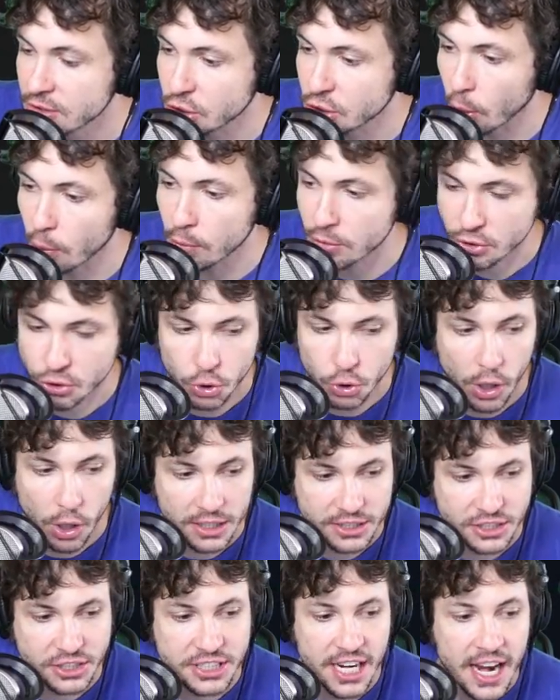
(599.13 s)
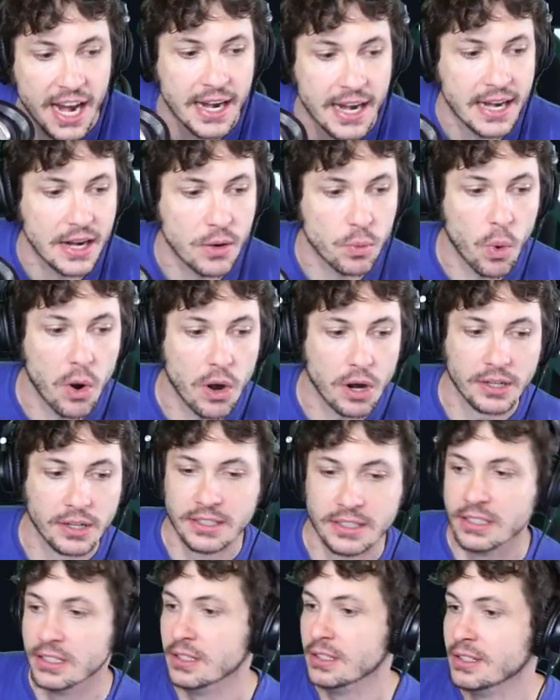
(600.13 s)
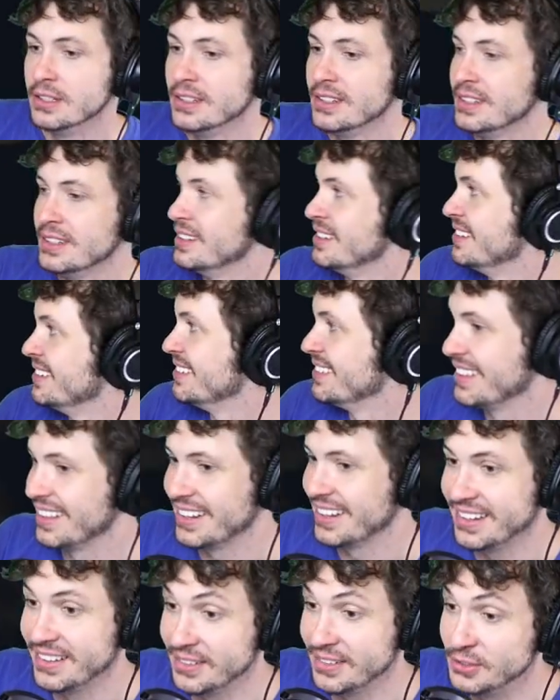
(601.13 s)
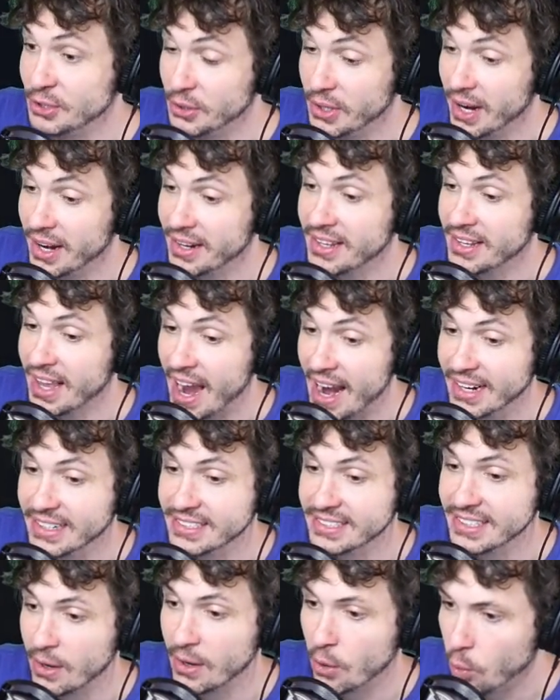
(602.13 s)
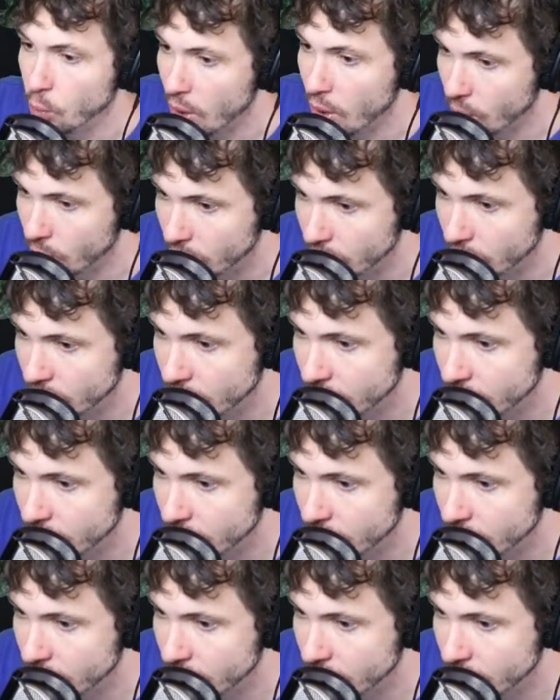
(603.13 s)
Don't trust anyone. Dude, that kind of sound. Oh, whoa.